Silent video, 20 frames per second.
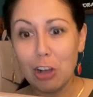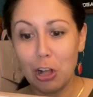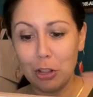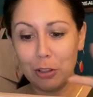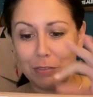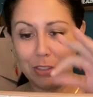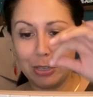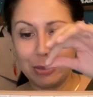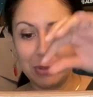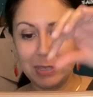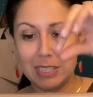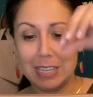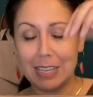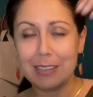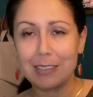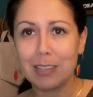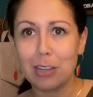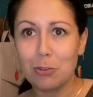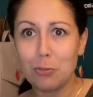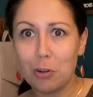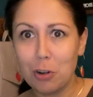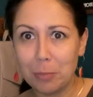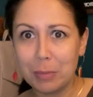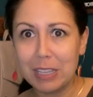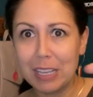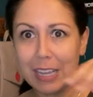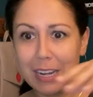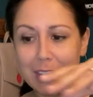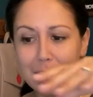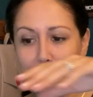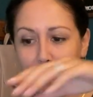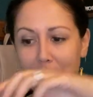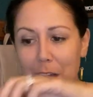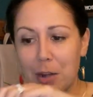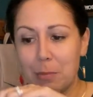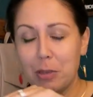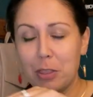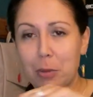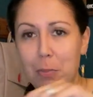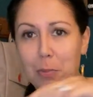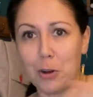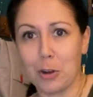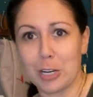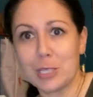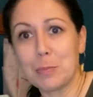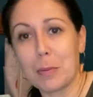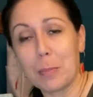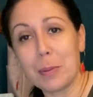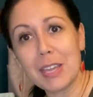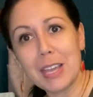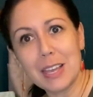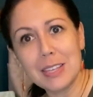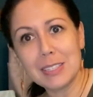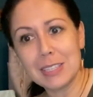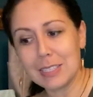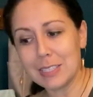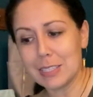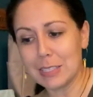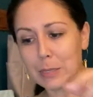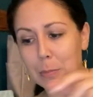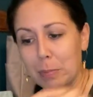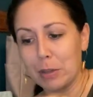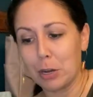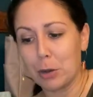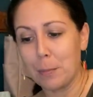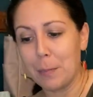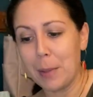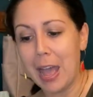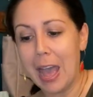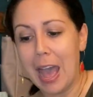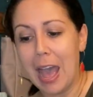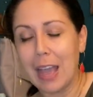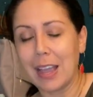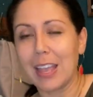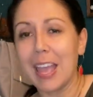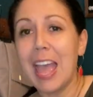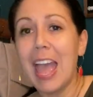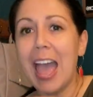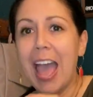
all of those things that normally get in the bottom of the purse, but because this is a bigger bag,